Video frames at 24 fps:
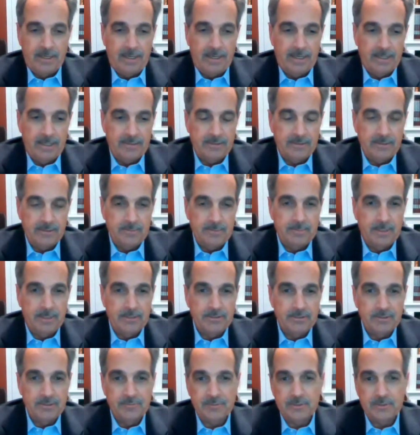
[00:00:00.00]
at the
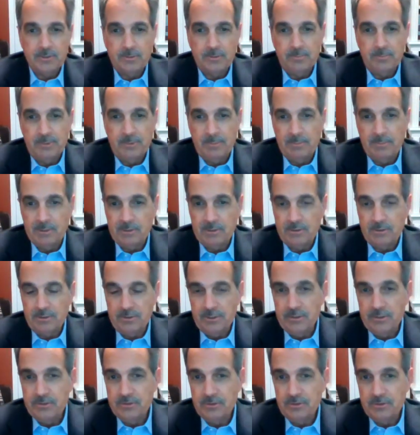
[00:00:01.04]
Pontifical Biblical
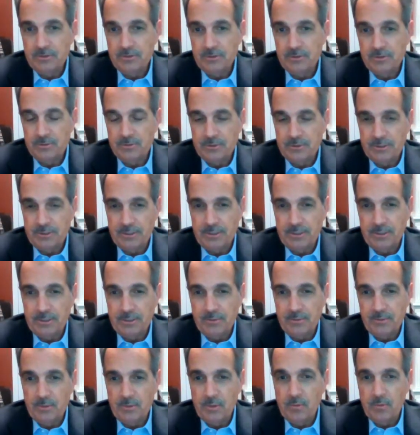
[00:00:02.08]
Institute
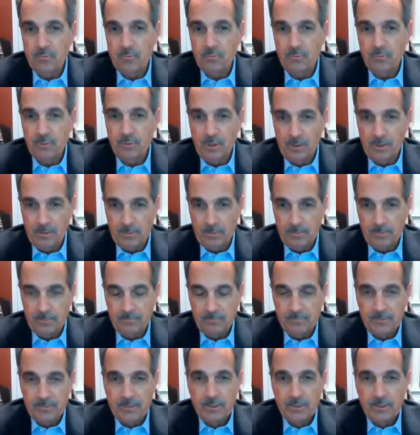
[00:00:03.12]
in Rome